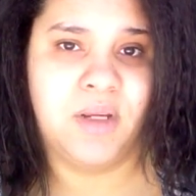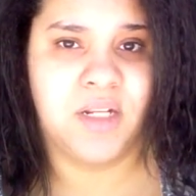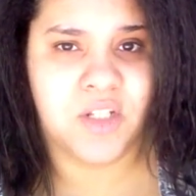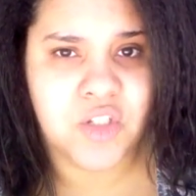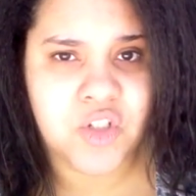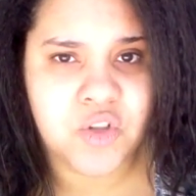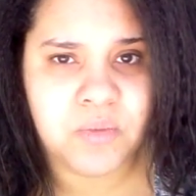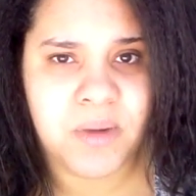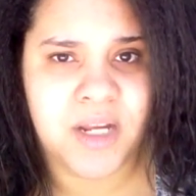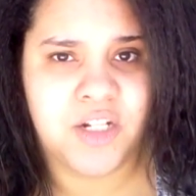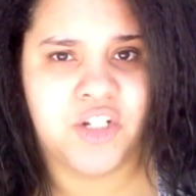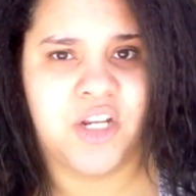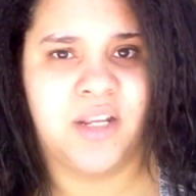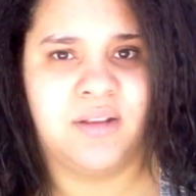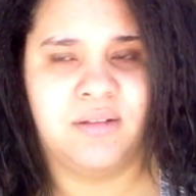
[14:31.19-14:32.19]
It's too
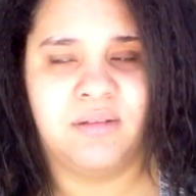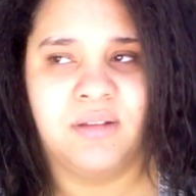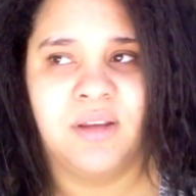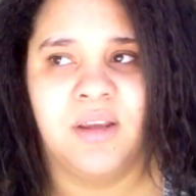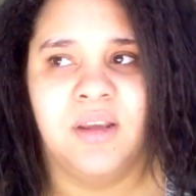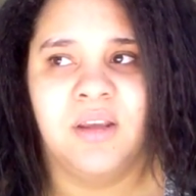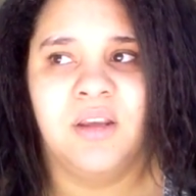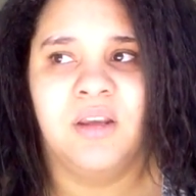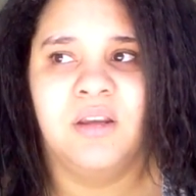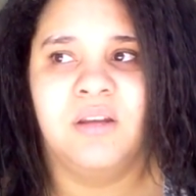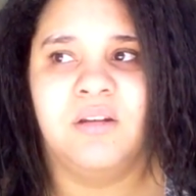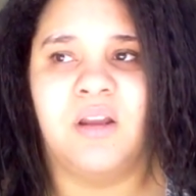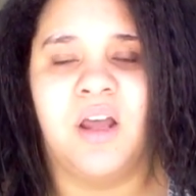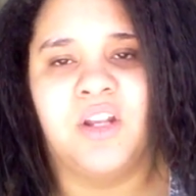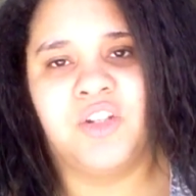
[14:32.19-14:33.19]
much. And
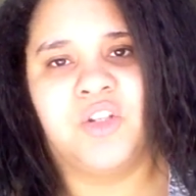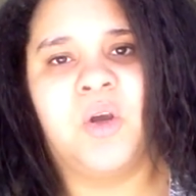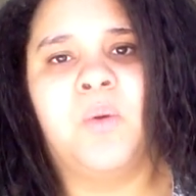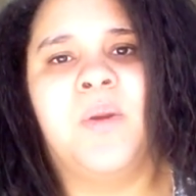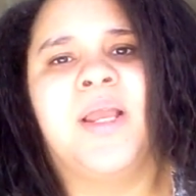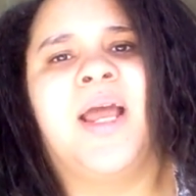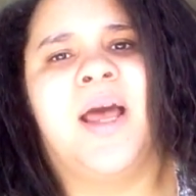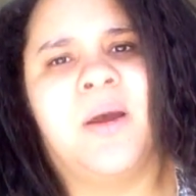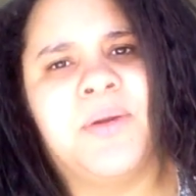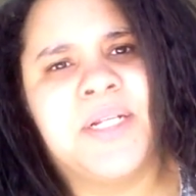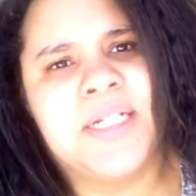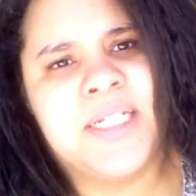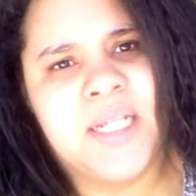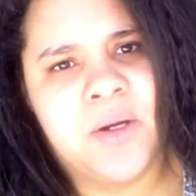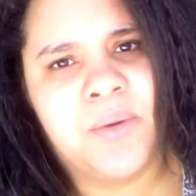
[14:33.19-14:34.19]
not knowing how
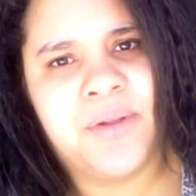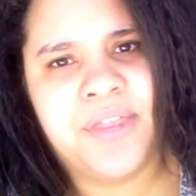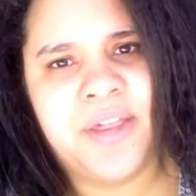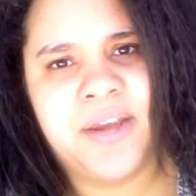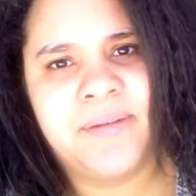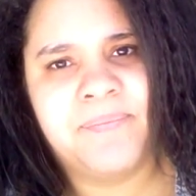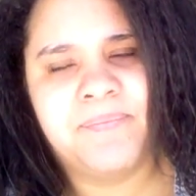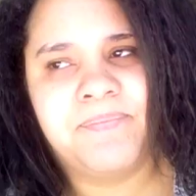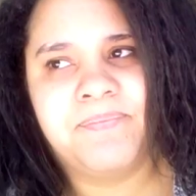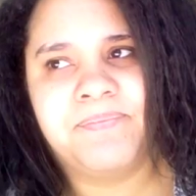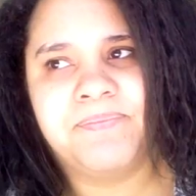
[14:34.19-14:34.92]
to deal with it,